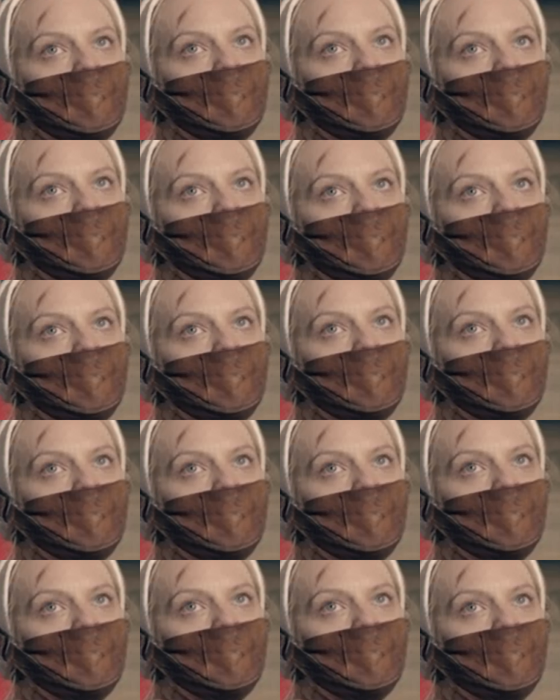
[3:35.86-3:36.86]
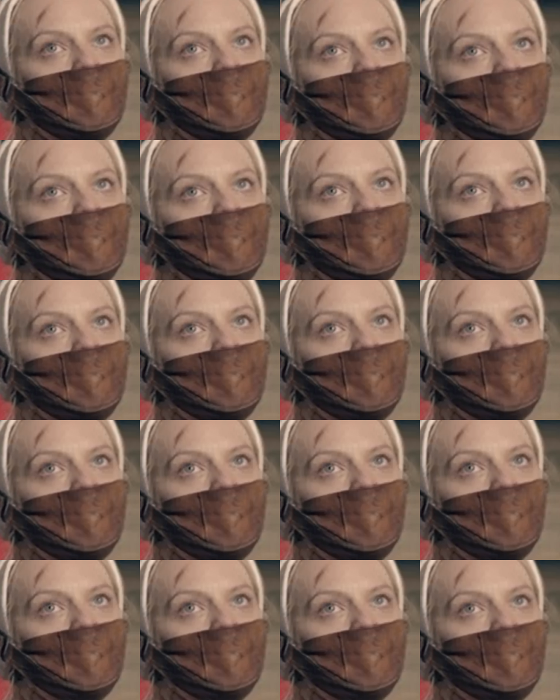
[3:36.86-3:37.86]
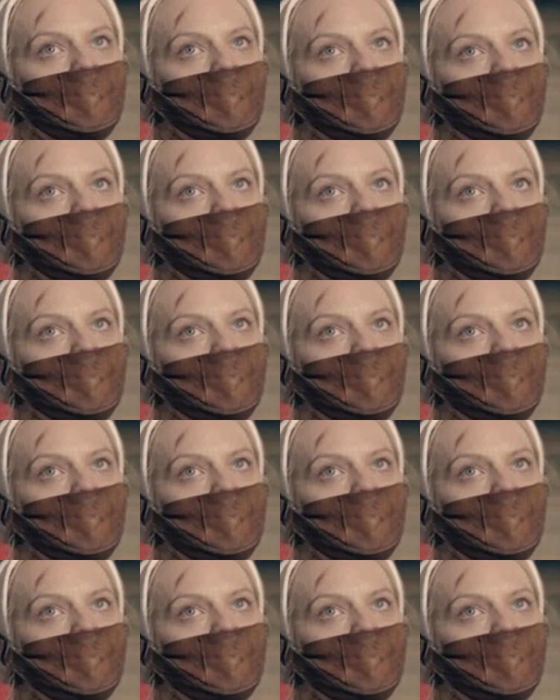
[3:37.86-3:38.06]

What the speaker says: (silence)